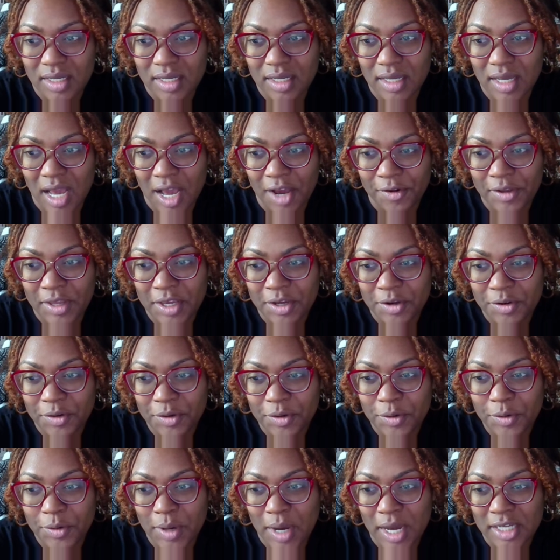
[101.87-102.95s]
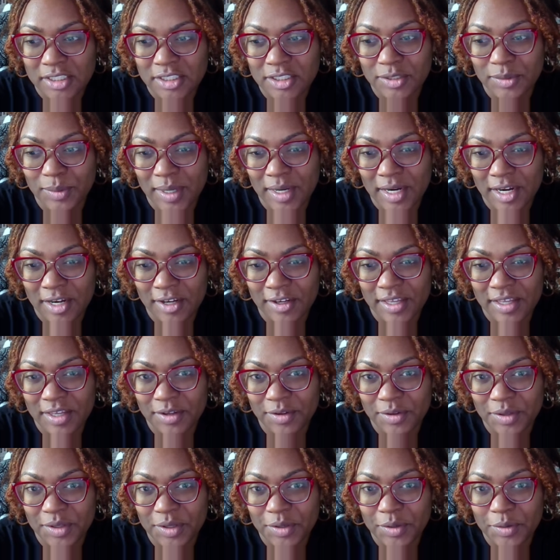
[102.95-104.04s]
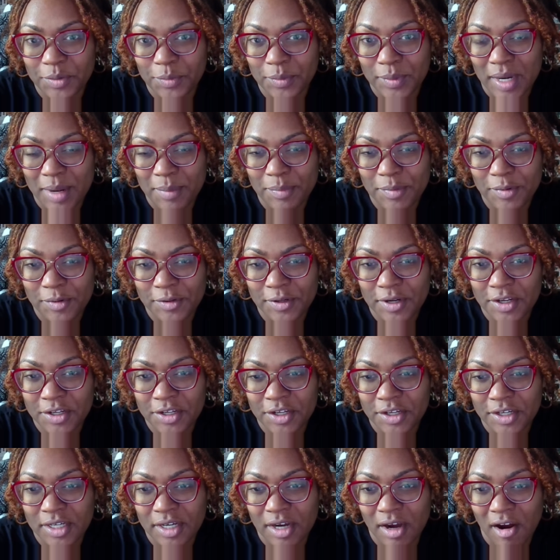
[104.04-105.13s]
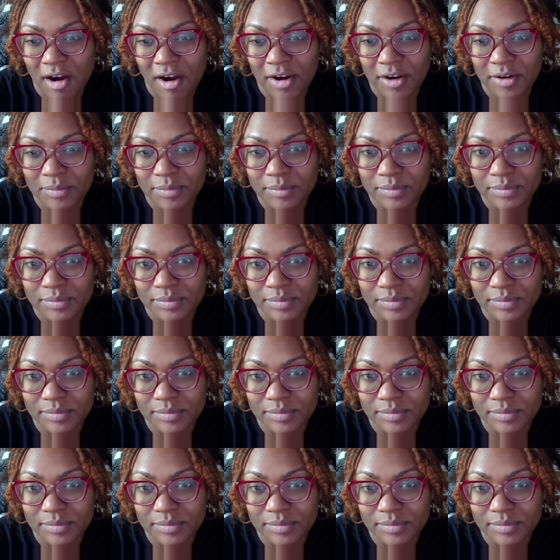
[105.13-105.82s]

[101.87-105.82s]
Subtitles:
I'll kill you. I swear I'll kill you. When I pulled out your arm,